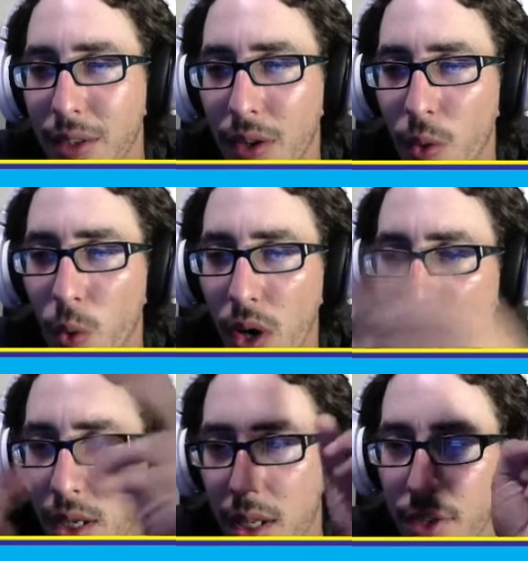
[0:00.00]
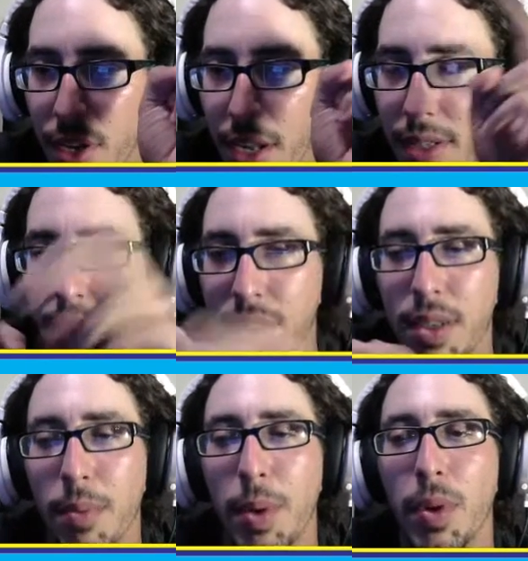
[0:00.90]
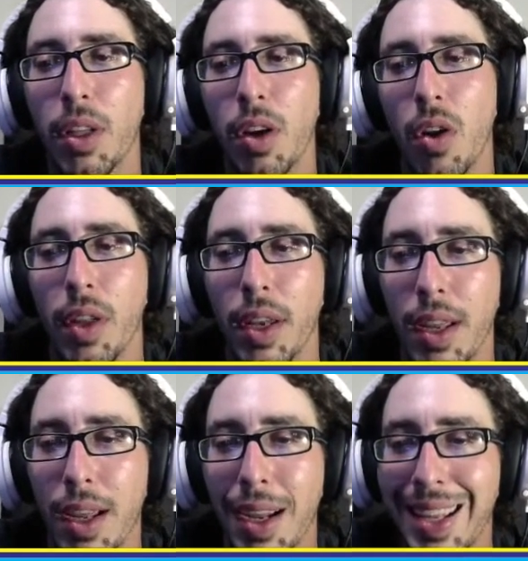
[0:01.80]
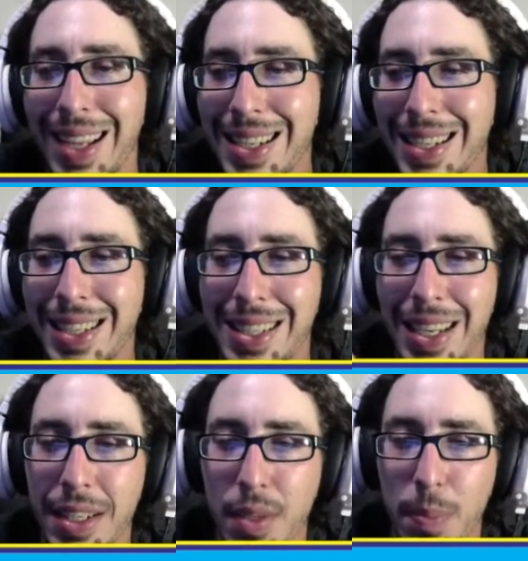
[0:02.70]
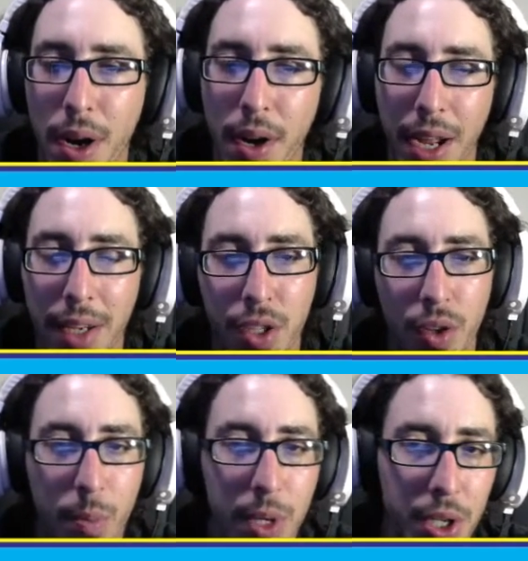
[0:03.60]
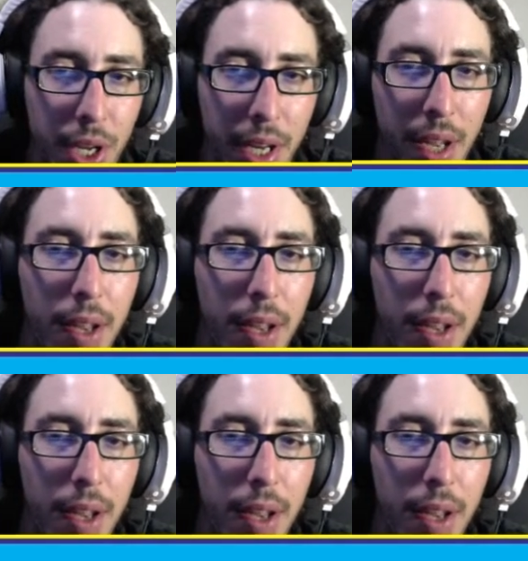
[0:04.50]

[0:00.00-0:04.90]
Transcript: or SNES, as some people like to call it, classics-inspired action RPG.